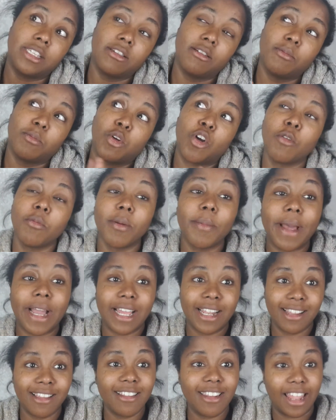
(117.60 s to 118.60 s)
so I'm coming
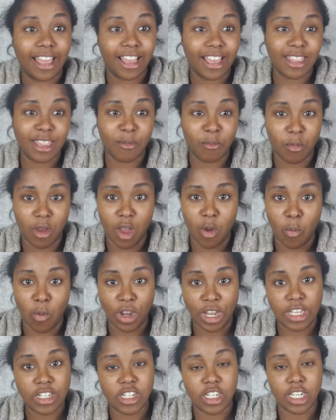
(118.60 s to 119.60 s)
back a little later than what I
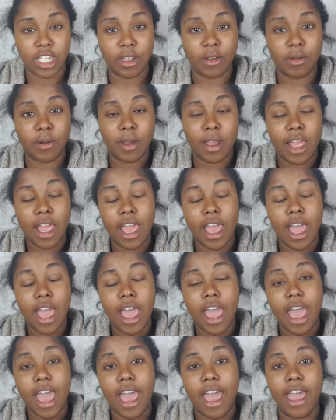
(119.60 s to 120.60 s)
wanted to.
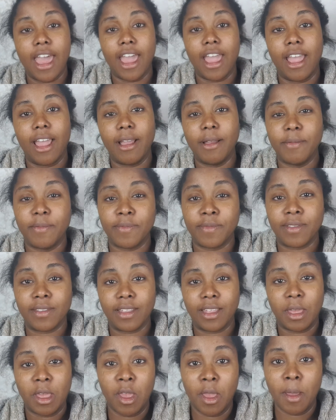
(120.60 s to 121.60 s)

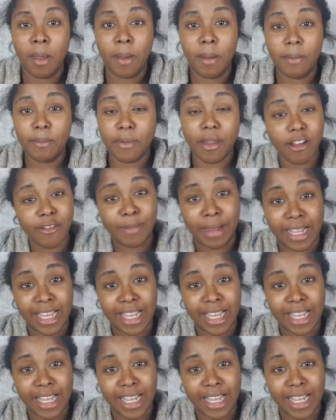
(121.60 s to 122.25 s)
Both my